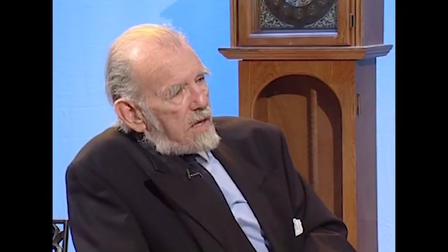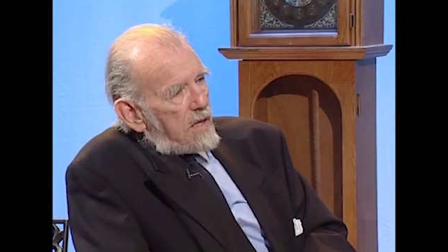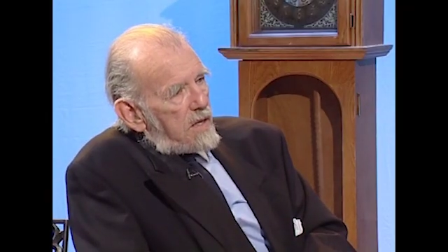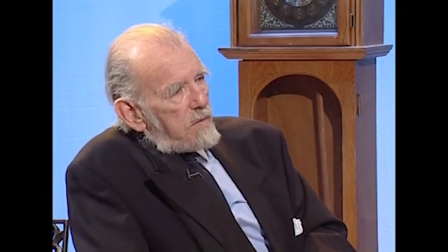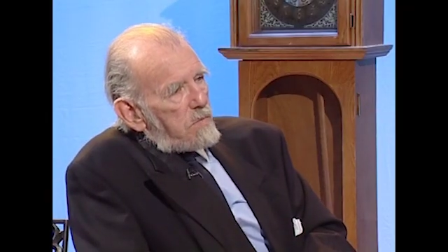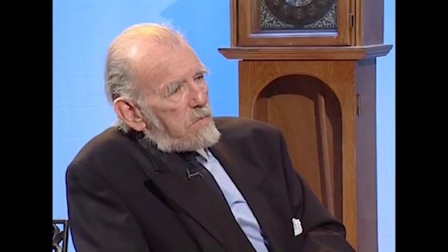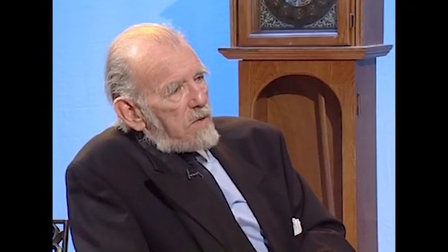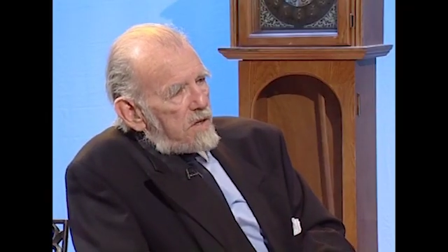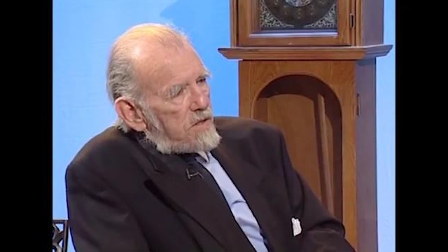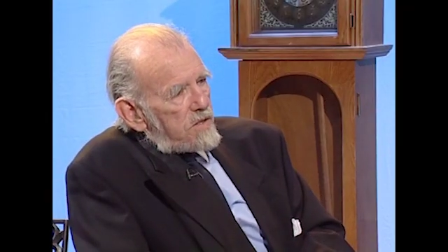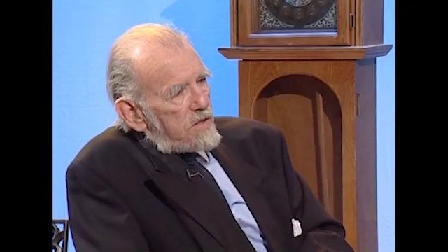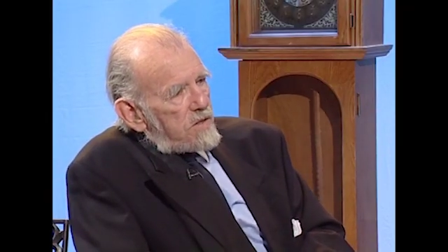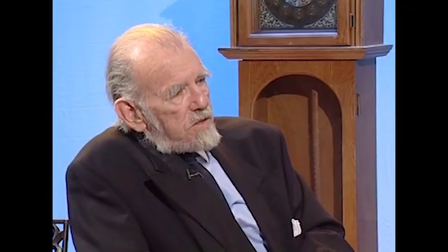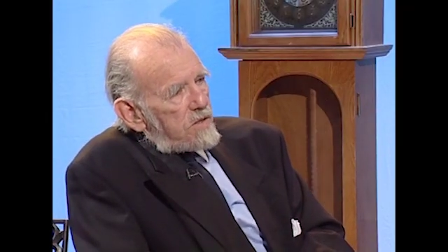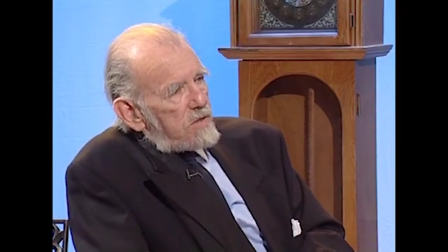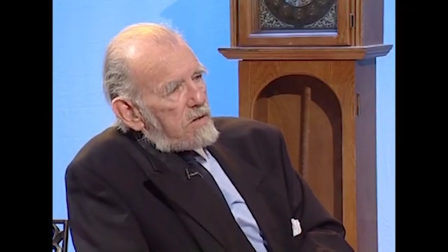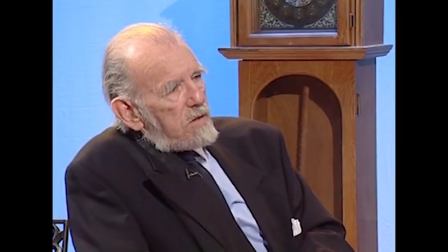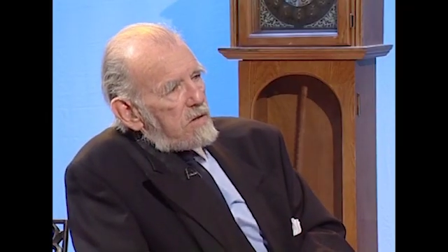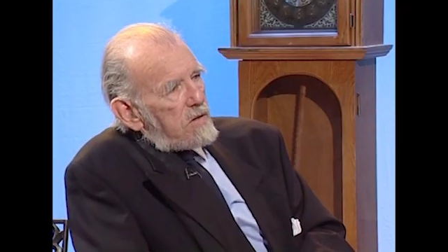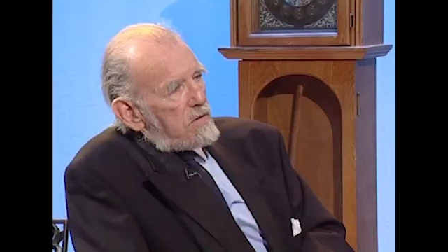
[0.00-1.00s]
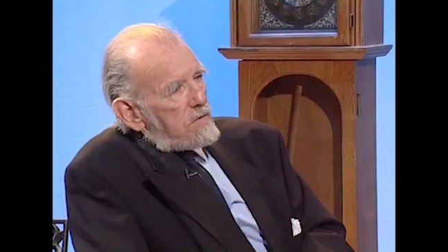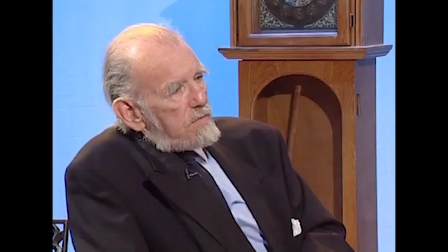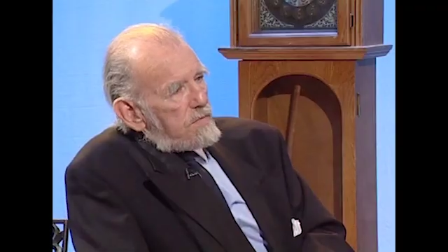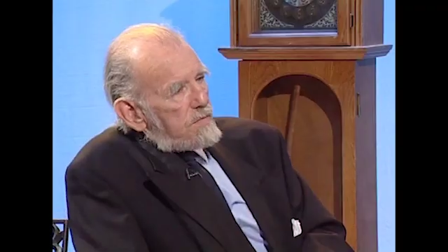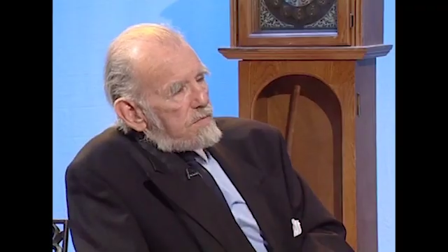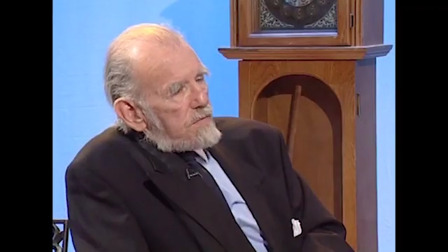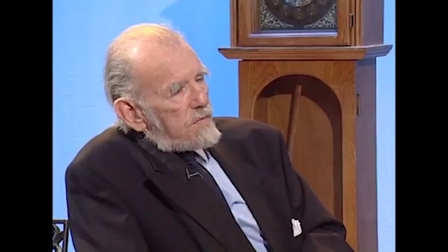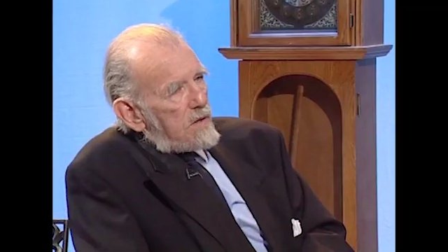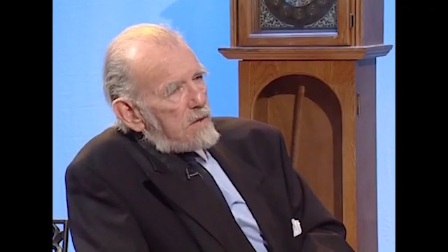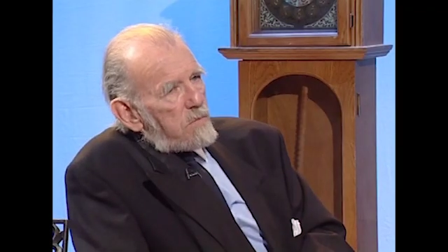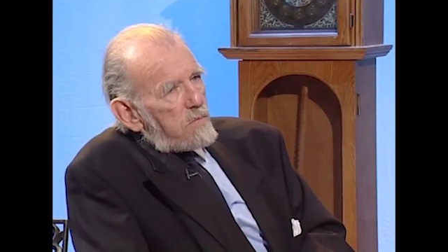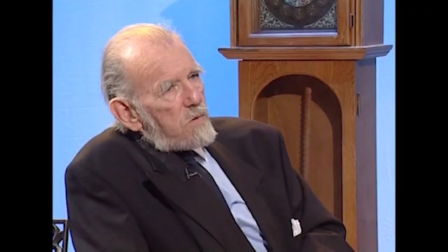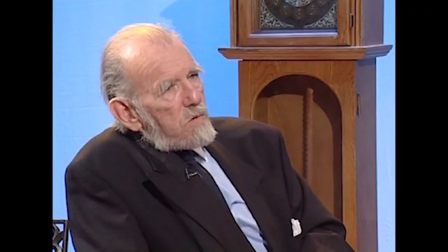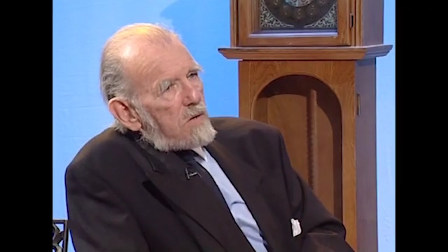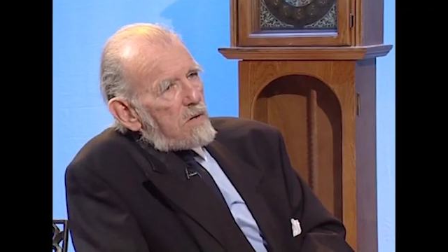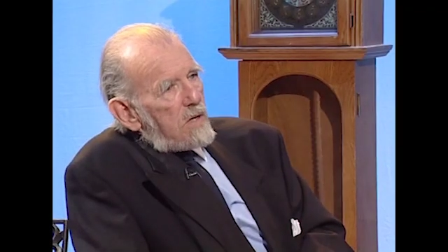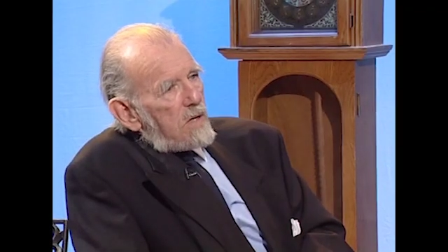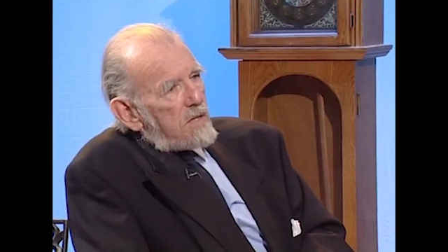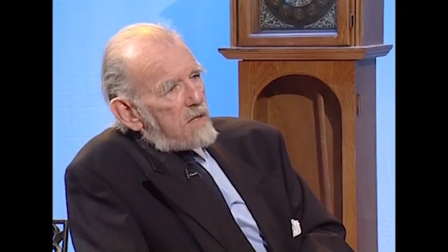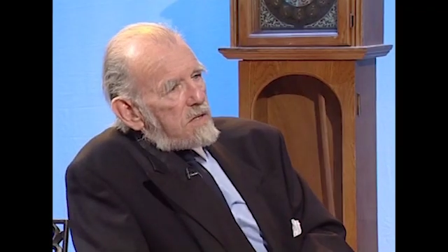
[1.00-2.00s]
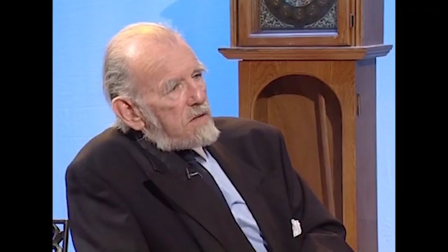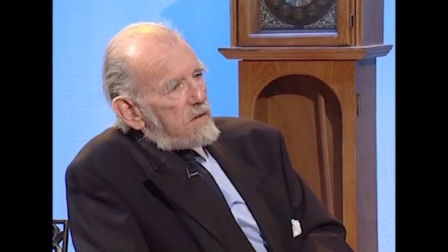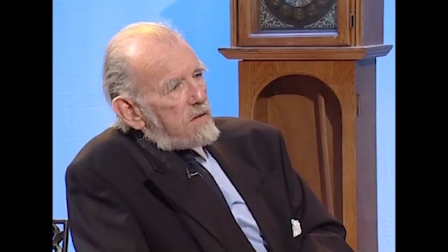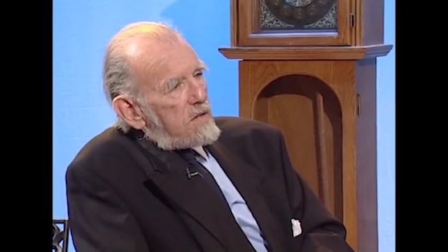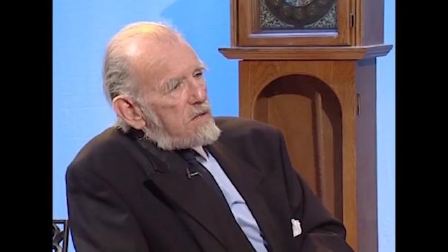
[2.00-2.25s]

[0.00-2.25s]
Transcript: The masterstroke of immortalizing the